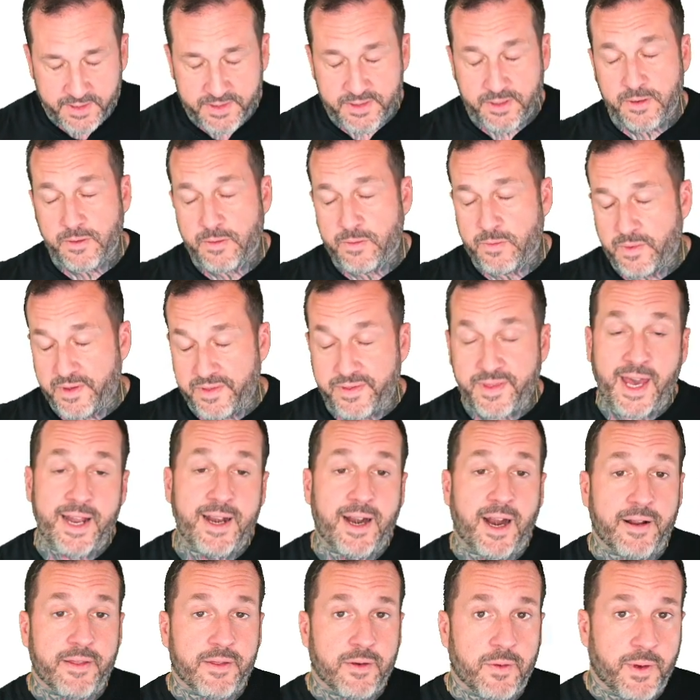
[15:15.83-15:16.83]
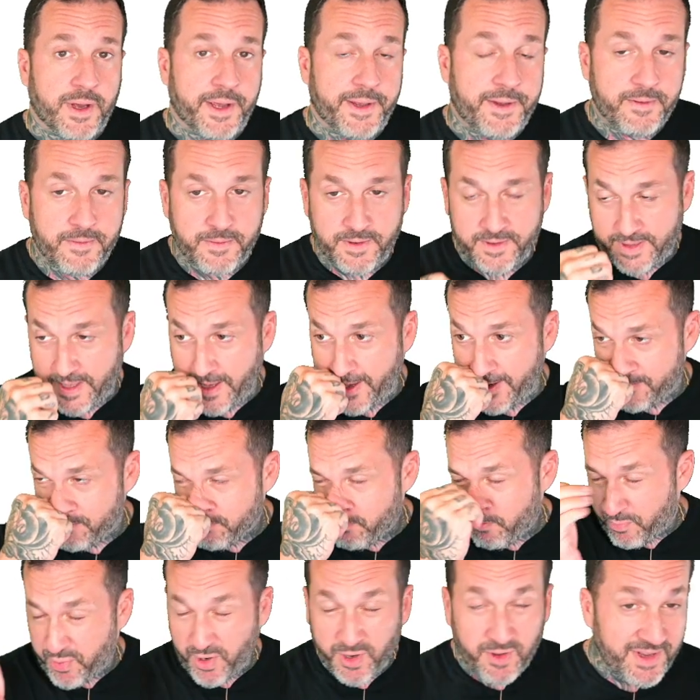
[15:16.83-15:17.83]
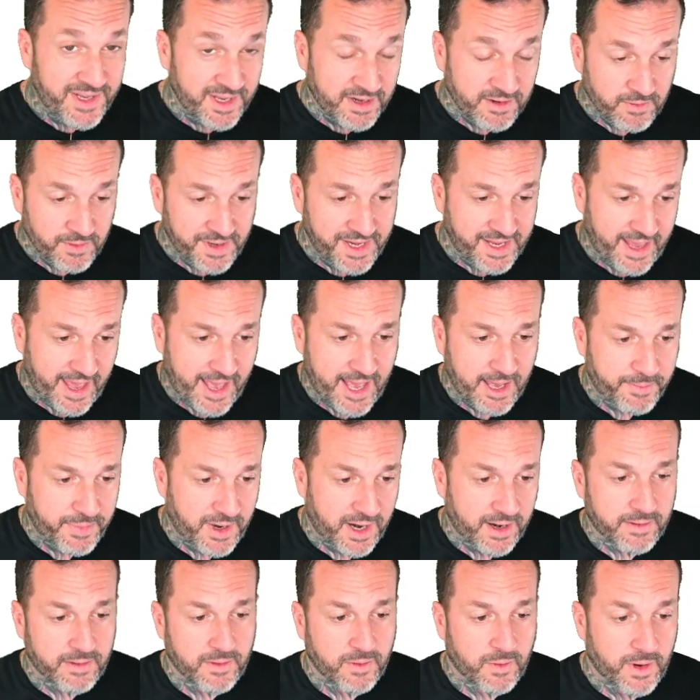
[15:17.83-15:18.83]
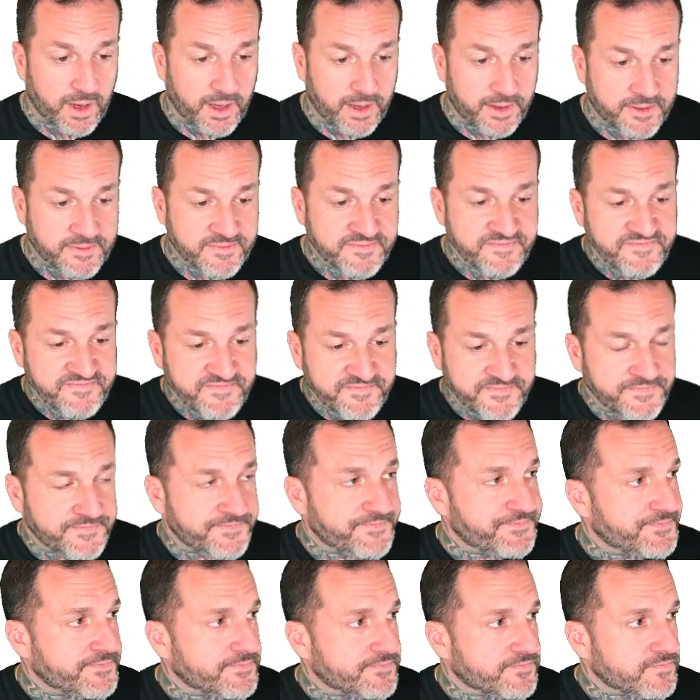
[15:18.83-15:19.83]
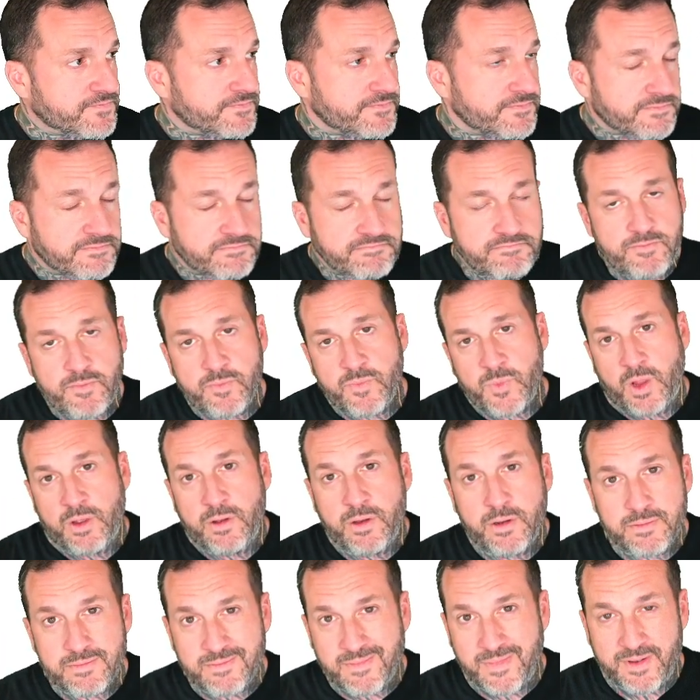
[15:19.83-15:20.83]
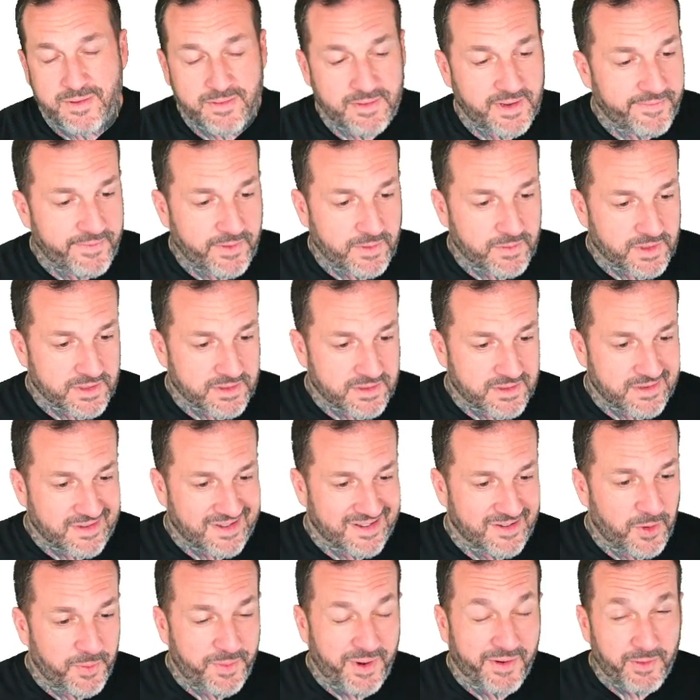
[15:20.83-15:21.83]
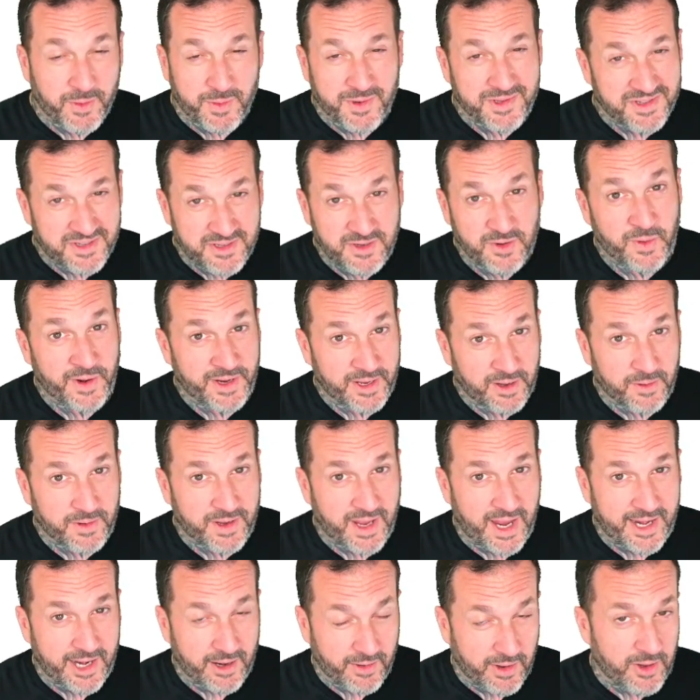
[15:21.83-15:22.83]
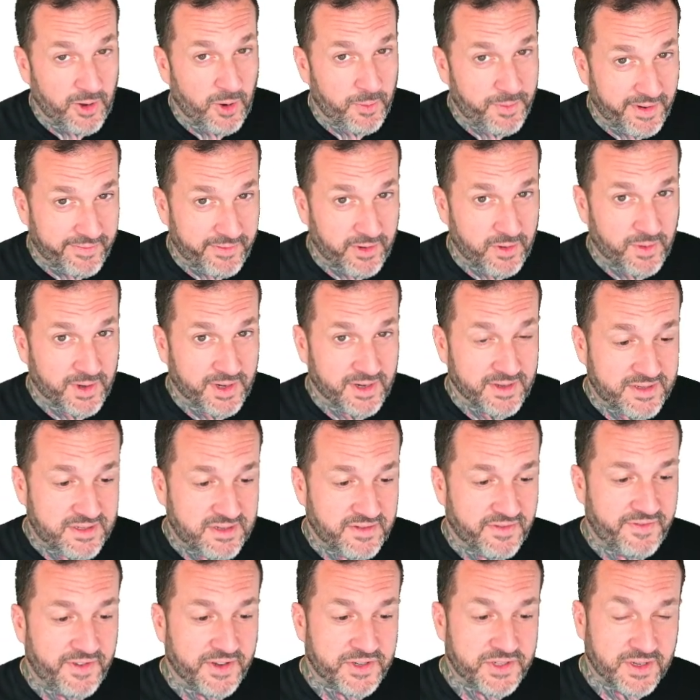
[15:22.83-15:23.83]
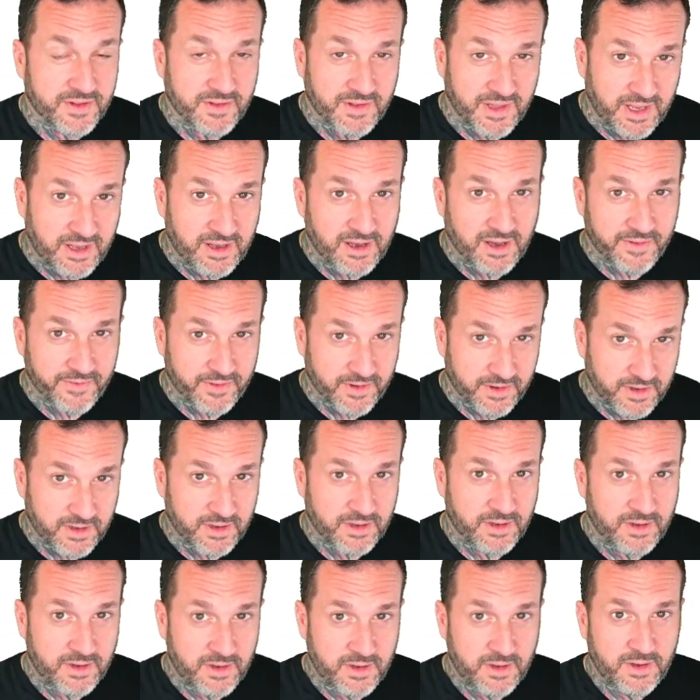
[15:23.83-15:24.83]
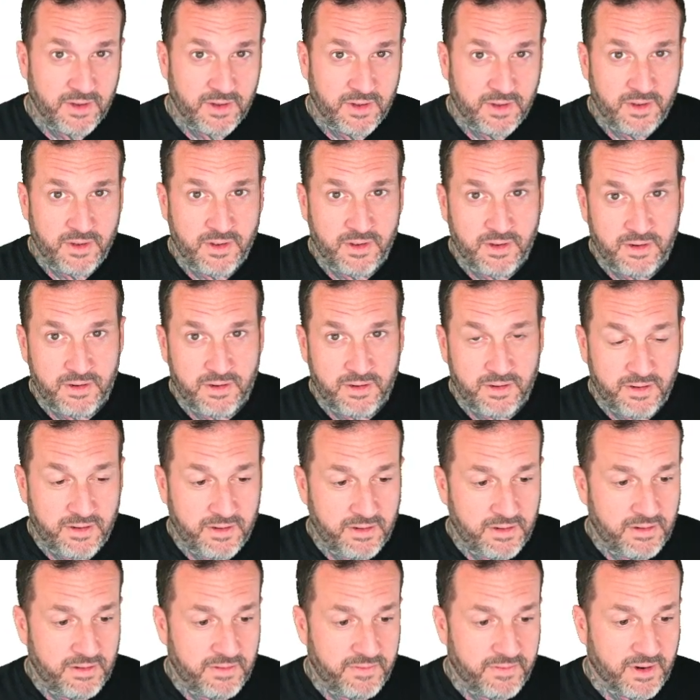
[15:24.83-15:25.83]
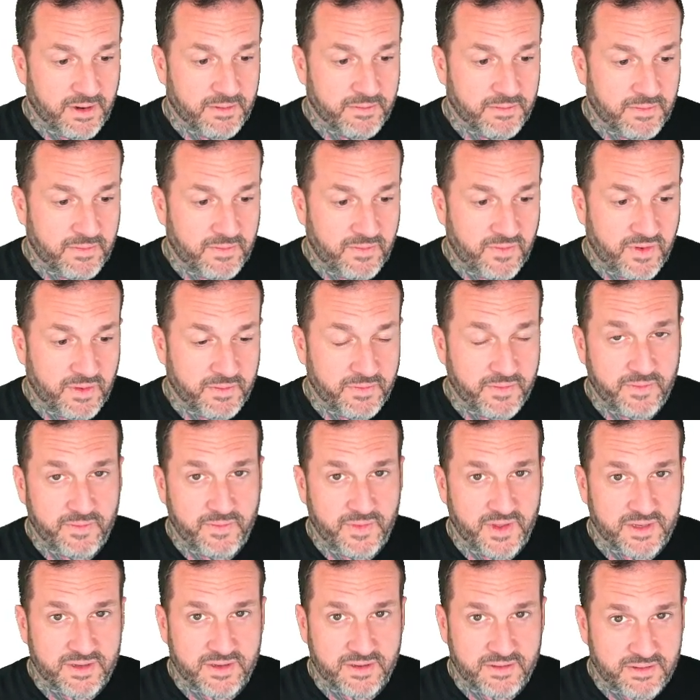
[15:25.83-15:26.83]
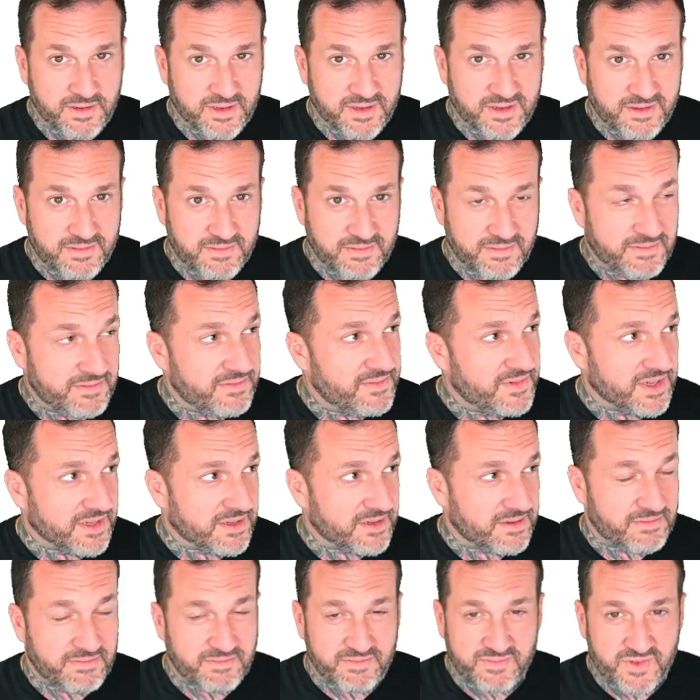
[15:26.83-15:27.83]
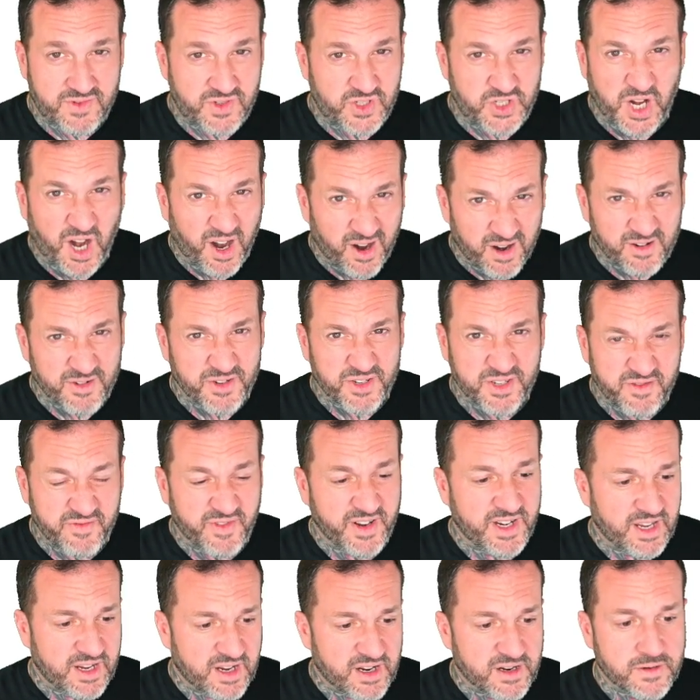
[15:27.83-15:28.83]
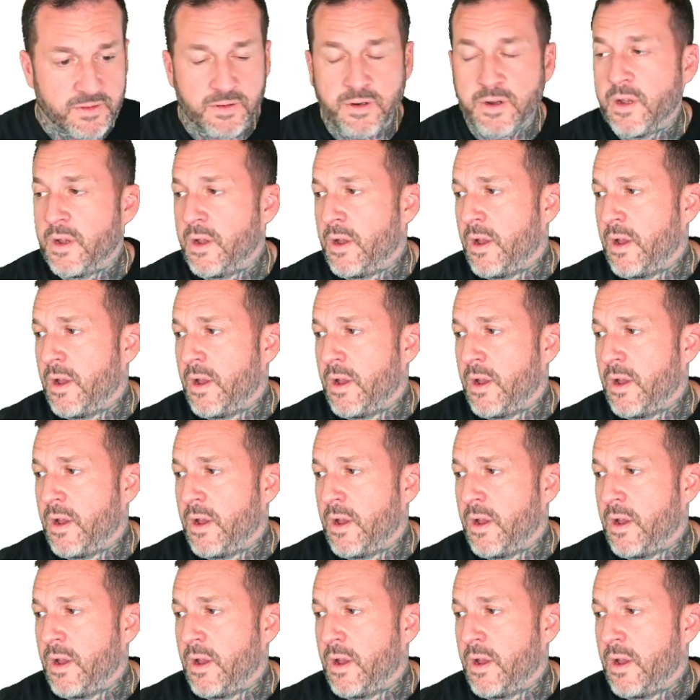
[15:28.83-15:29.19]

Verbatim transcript: So with that out of the way, with that brilliant recap out of the way, I oh, hope everyone, I hope everyone's doing okay now. I hope everyone is sufficiently covered from, from this, this just charged video.